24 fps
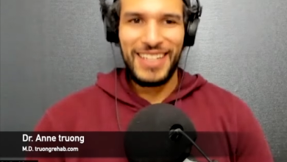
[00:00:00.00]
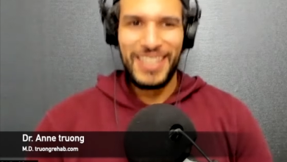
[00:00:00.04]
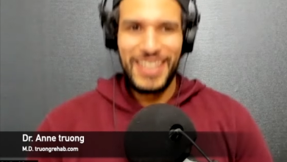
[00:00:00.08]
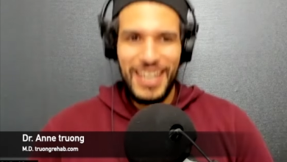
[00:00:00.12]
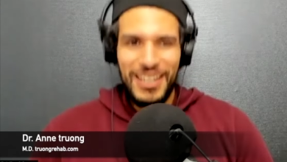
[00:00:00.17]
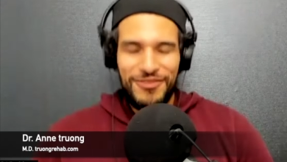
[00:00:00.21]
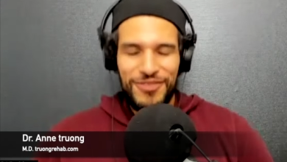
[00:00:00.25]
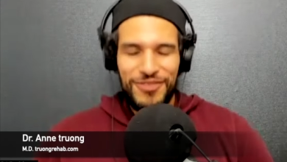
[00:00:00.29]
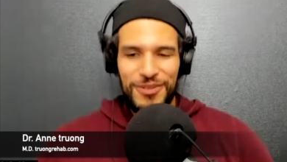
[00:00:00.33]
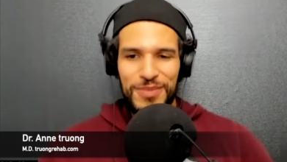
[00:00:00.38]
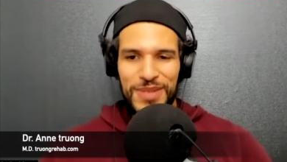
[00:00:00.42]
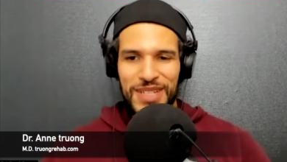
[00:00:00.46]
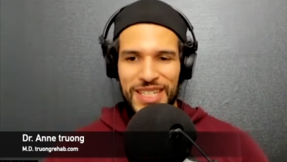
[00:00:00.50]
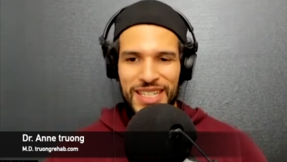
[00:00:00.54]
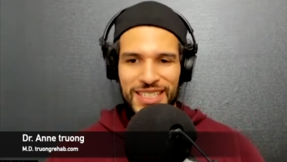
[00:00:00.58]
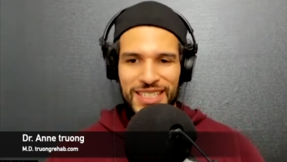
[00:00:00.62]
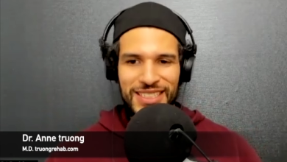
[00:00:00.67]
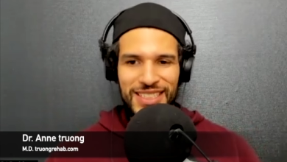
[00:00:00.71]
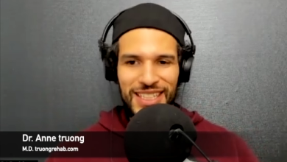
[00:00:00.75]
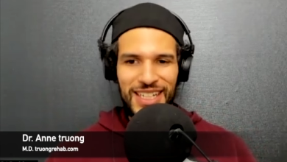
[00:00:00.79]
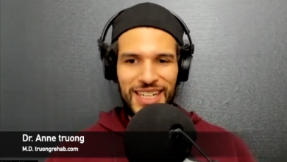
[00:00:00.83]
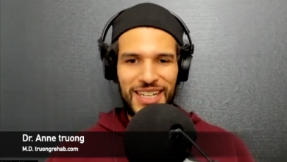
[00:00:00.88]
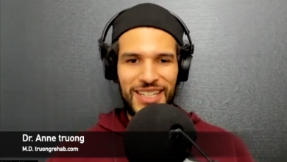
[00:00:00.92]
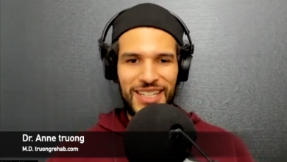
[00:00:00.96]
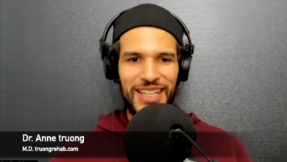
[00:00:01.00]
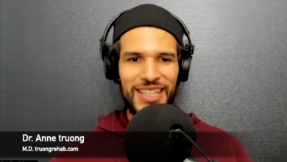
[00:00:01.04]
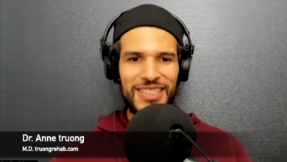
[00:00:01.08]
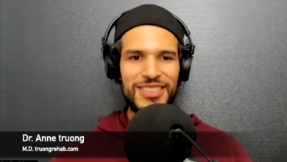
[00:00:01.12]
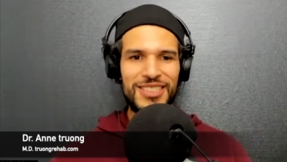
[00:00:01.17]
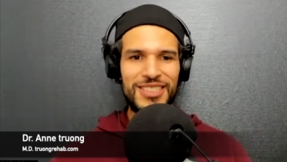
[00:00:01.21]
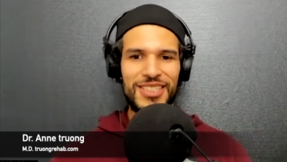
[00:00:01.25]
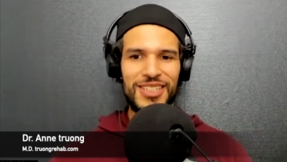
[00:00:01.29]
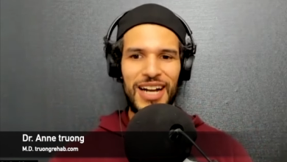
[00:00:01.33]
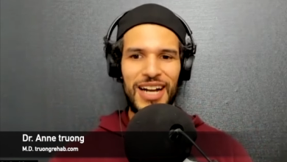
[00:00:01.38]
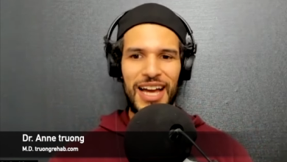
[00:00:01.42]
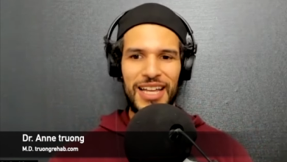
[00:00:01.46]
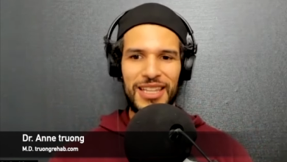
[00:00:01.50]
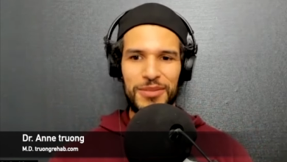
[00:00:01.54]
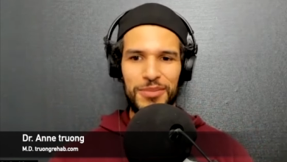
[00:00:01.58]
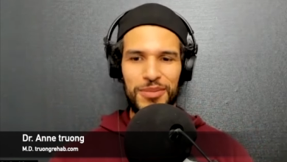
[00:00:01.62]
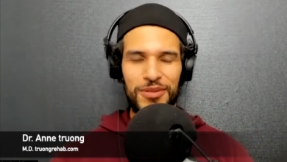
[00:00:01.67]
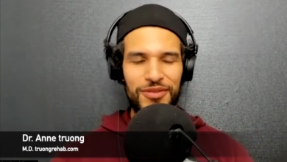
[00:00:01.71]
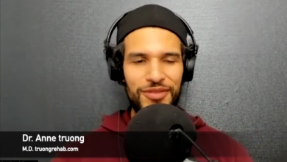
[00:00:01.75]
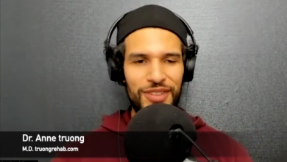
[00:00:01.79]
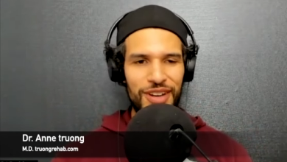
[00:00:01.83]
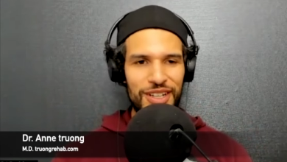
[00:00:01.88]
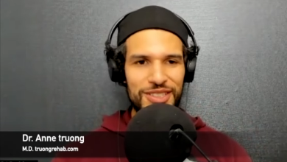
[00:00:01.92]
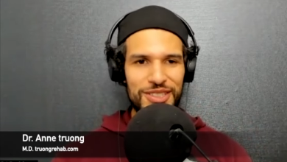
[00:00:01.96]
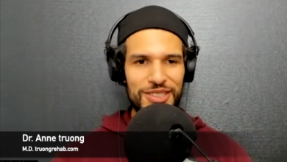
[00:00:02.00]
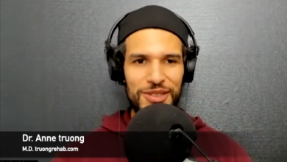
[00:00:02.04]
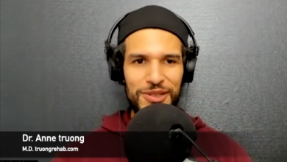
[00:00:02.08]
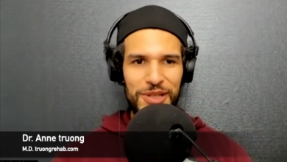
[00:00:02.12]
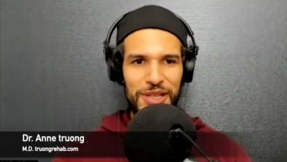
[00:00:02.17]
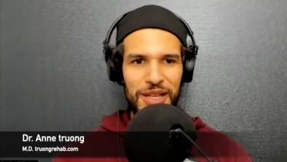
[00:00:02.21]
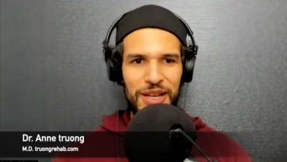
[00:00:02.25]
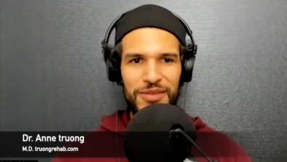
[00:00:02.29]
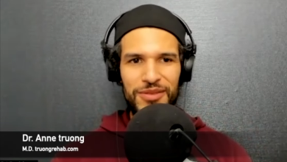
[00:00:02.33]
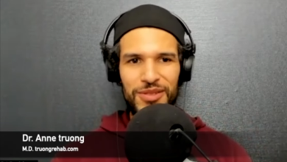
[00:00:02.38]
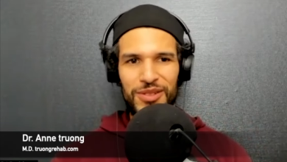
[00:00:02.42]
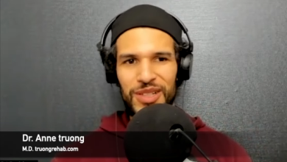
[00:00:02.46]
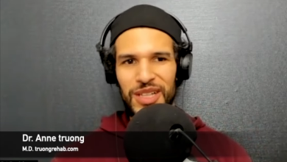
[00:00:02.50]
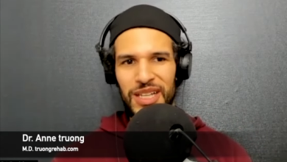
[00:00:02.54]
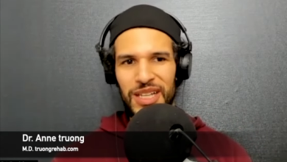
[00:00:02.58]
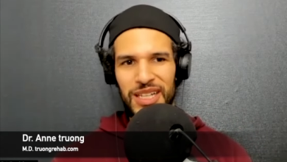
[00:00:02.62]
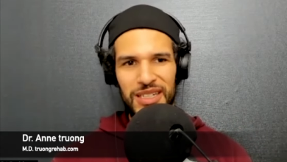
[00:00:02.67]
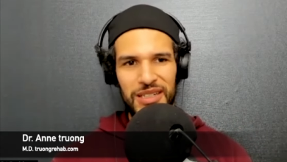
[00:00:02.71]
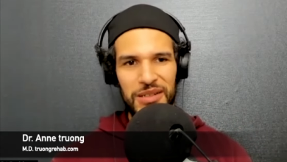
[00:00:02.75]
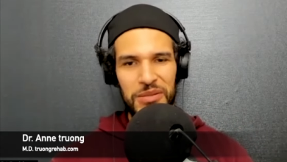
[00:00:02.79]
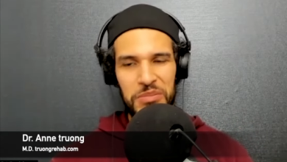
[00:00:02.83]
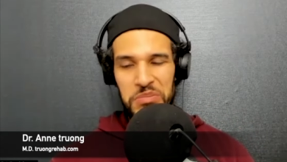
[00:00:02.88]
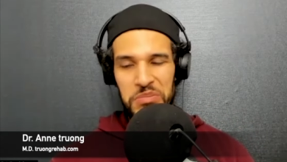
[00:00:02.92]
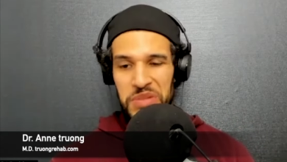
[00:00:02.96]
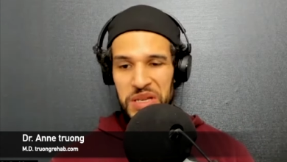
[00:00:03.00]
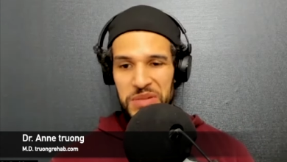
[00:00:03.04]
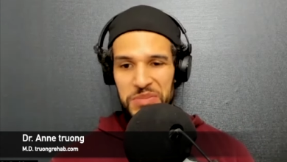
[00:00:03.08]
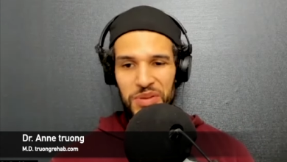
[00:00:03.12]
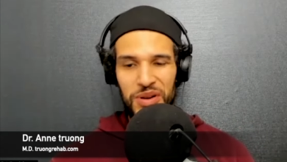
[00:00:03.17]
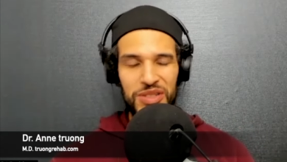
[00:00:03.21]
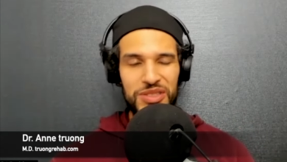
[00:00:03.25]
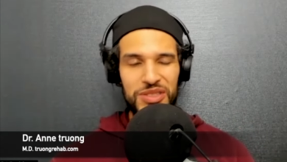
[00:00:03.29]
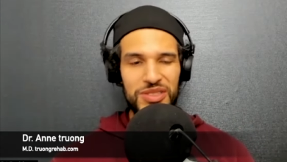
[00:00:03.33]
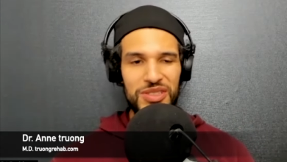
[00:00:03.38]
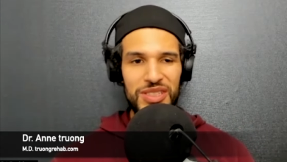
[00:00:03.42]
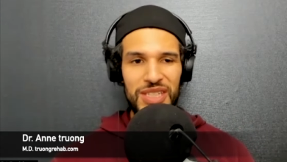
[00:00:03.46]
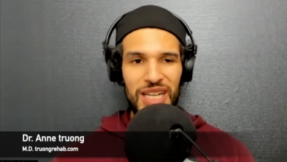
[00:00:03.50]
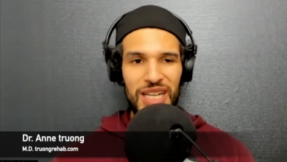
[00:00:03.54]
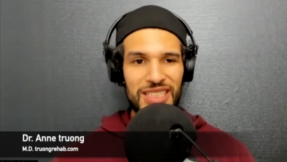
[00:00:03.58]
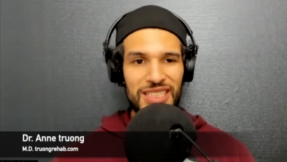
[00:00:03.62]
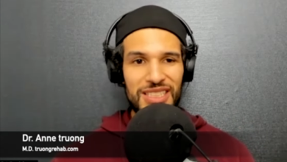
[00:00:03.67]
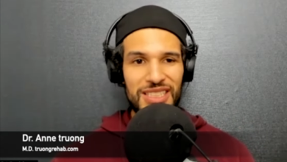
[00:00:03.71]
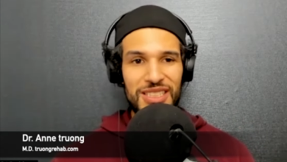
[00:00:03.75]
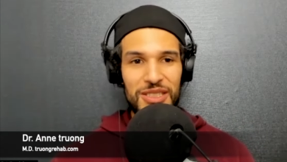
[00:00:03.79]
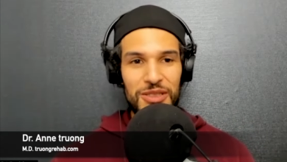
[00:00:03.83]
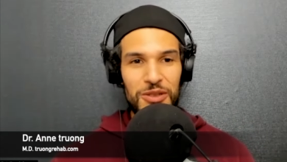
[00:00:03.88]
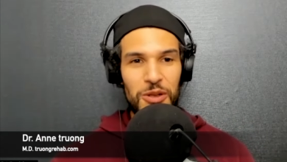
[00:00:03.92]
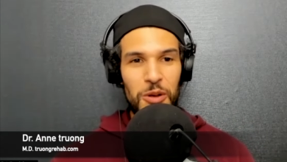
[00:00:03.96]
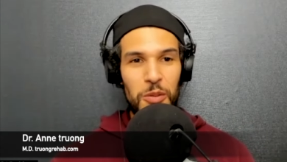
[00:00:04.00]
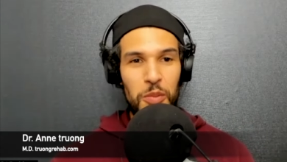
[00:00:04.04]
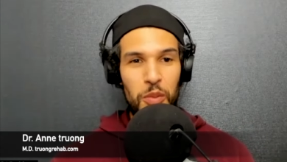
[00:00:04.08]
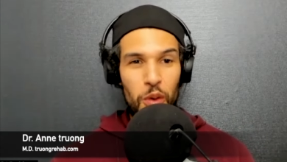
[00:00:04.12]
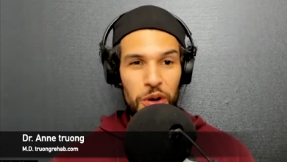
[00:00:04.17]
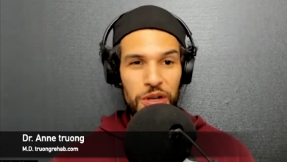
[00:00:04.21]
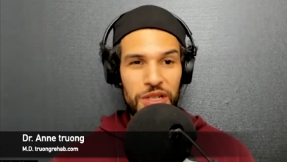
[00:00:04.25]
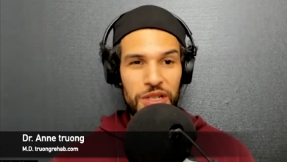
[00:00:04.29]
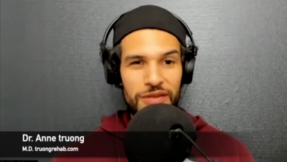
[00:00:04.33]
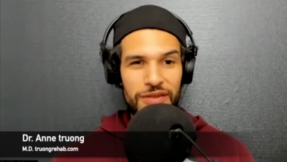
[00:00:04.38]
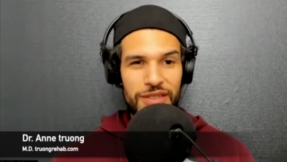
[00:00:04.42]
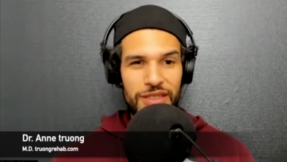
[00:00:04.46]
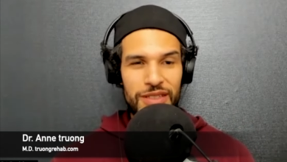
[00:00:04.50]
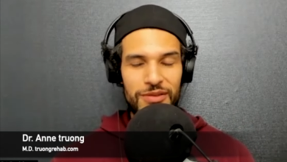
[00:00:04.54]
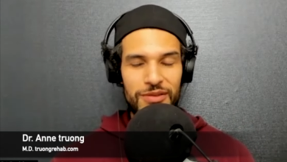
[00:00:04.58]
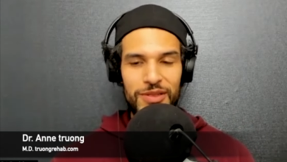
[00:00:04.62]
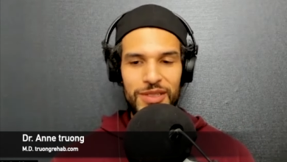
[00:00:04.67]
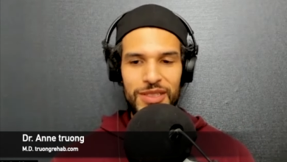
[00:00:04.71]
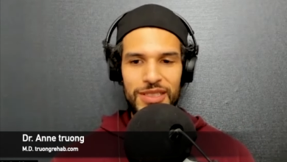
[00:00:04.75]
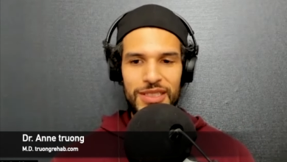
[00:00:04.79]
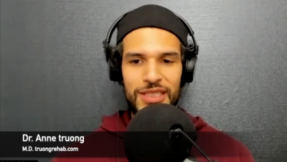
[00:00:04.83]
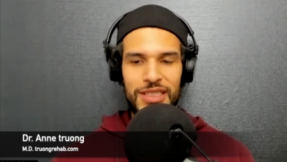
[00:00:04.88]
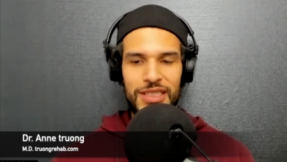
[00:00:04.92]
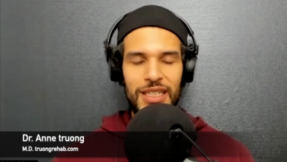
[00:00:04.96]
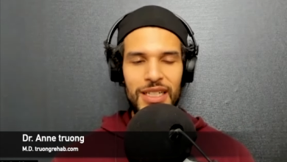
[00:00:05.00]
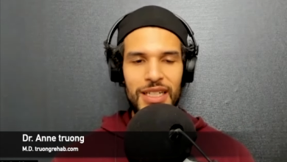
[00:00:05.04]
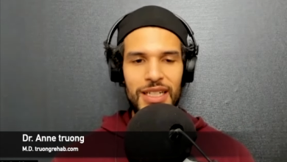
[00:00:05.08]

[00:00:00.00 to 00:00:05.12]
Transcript: And for me, it's like unless you're at the professional level, like me personally, I just see no point of it really.